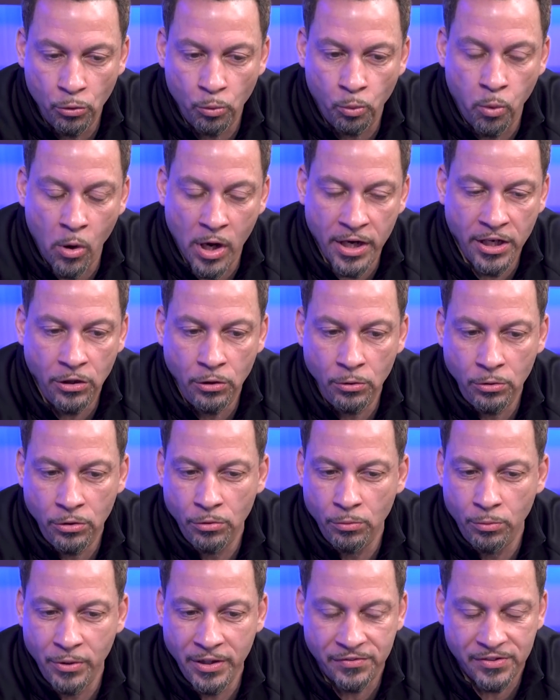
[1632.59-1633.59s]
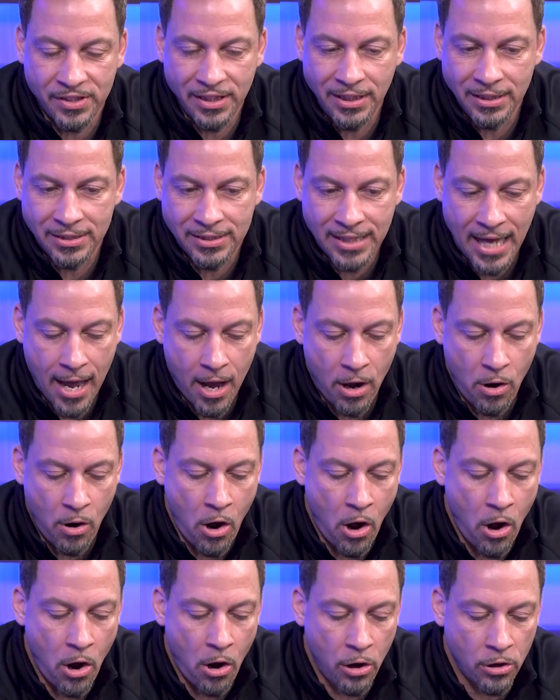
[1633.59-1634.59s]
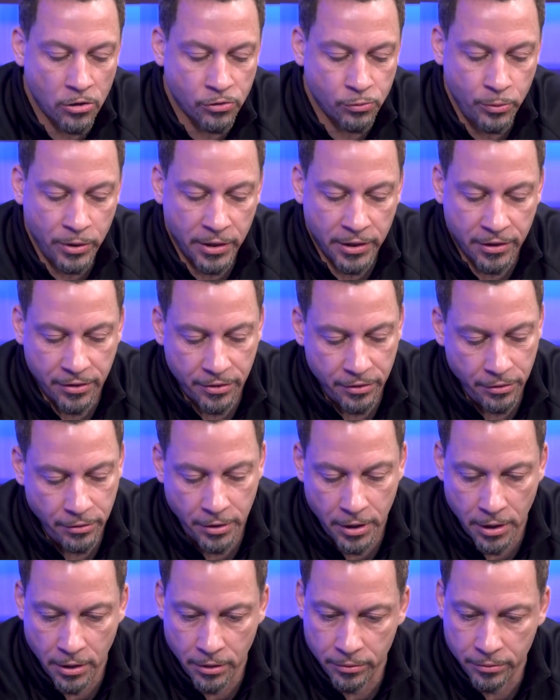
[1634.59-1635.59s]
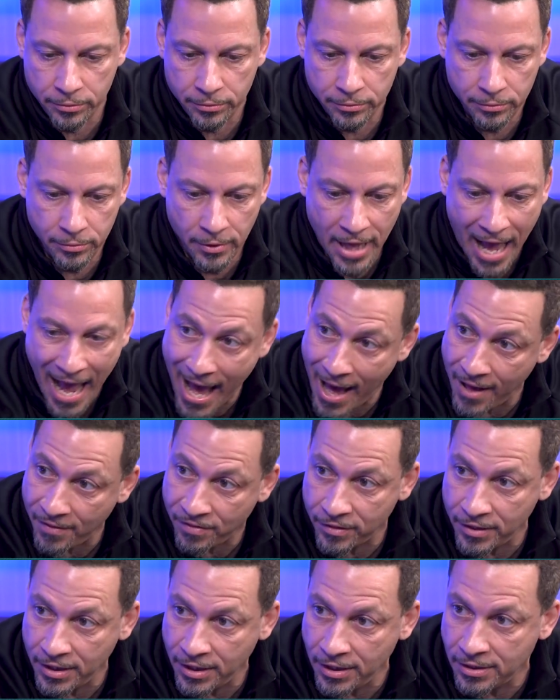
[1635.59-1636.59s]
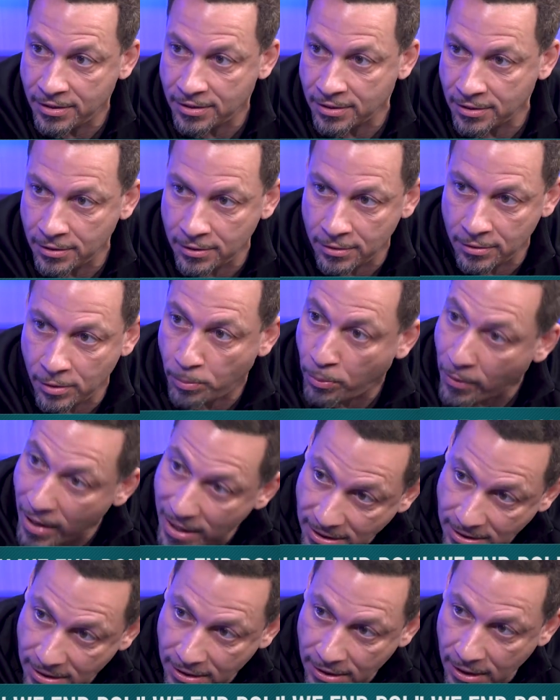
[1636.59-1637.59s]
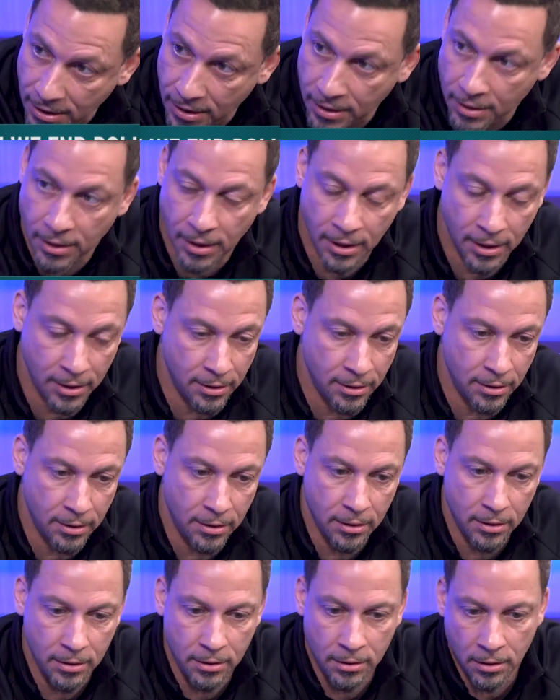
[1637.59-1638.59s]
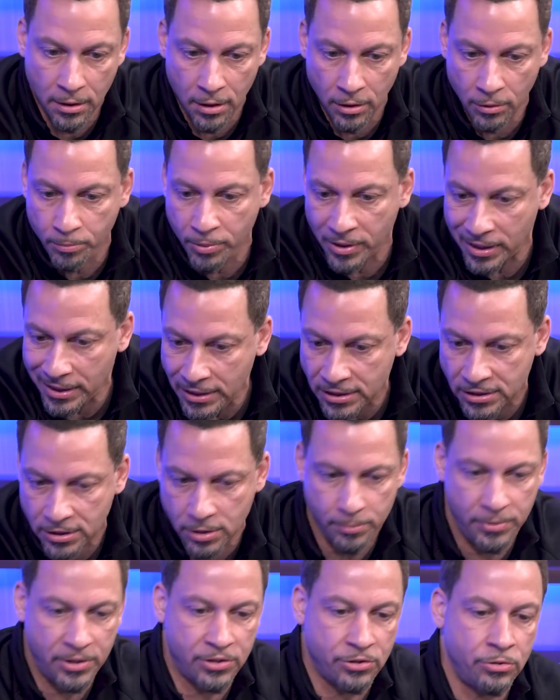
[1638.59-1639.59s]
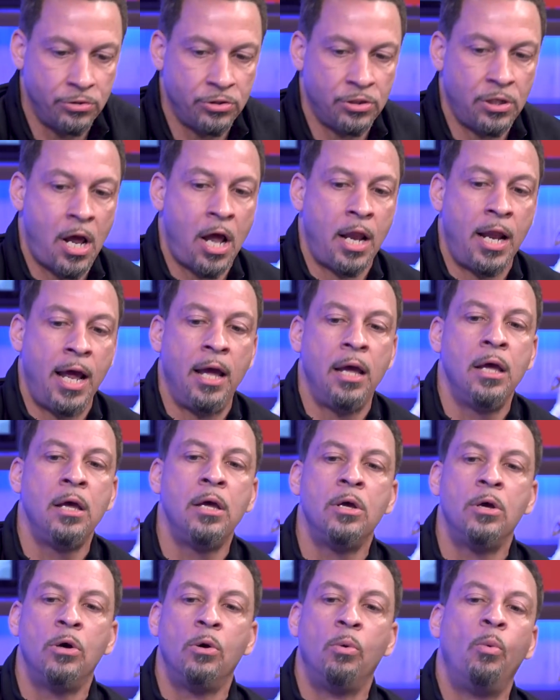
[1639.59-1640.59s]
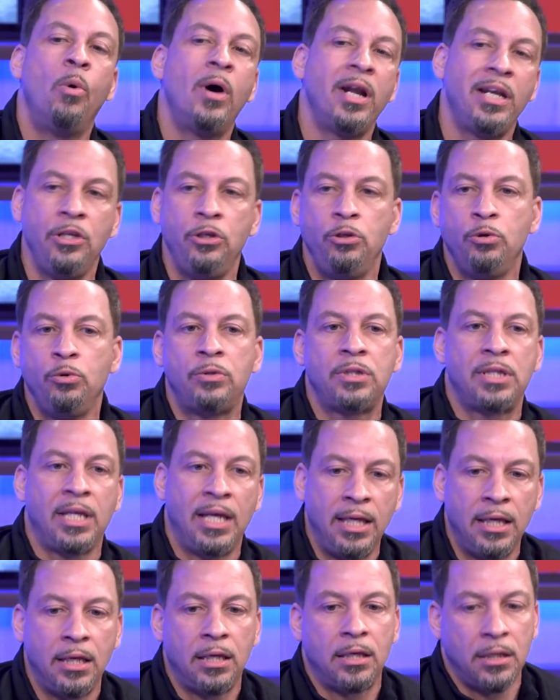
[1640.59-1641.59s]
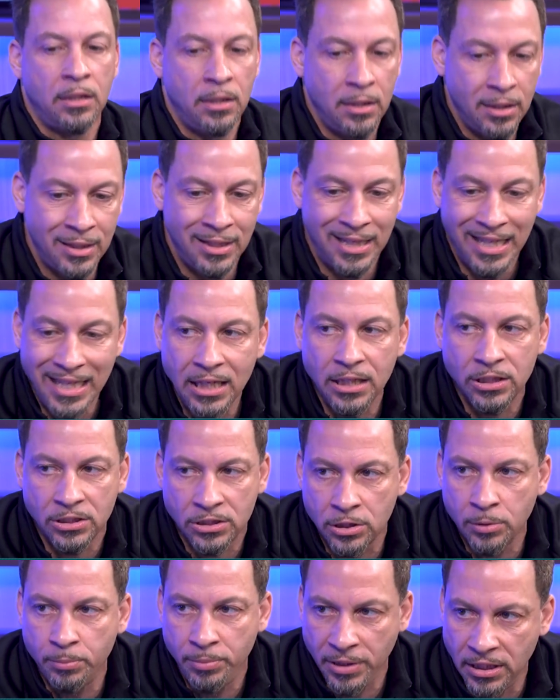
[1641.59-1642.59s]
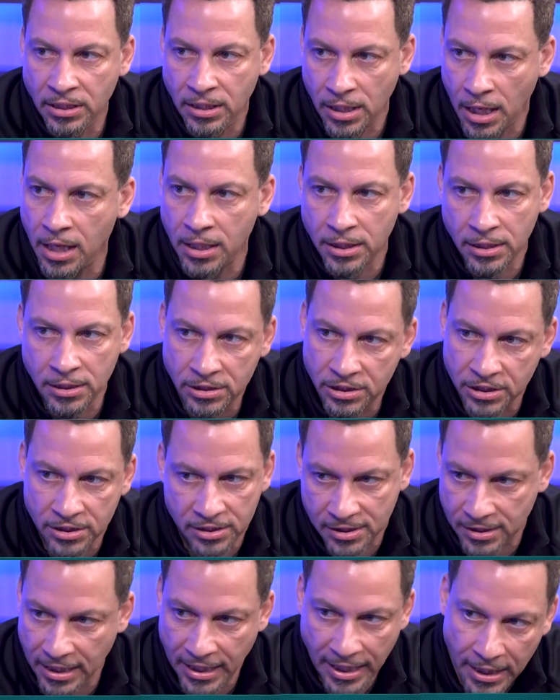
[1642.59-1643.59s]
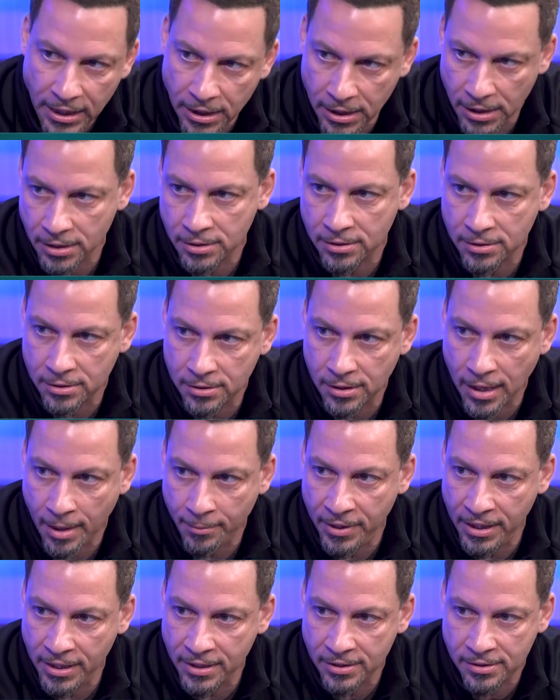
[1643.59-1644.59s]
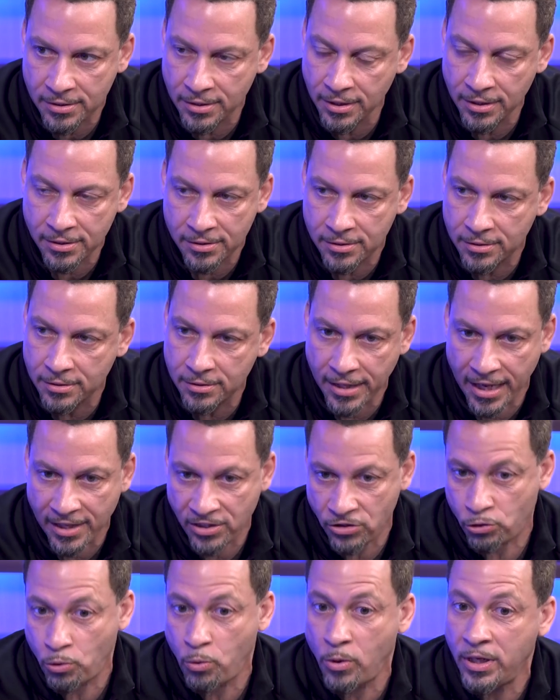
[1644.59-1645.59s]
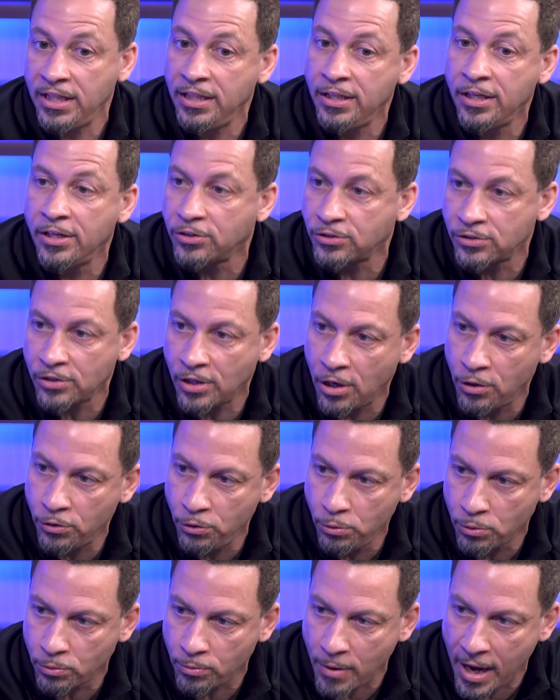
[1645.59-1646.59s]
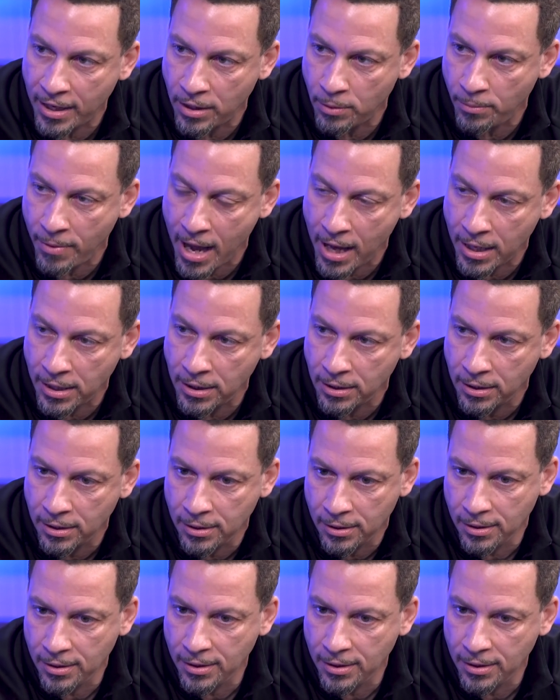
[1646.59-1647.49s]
We've seen town halls with, you know, athletes and the president and, you know, police commissioners and all that. What do you think needs to be done to just end this? I mean, that's 20 years ago you were writing about it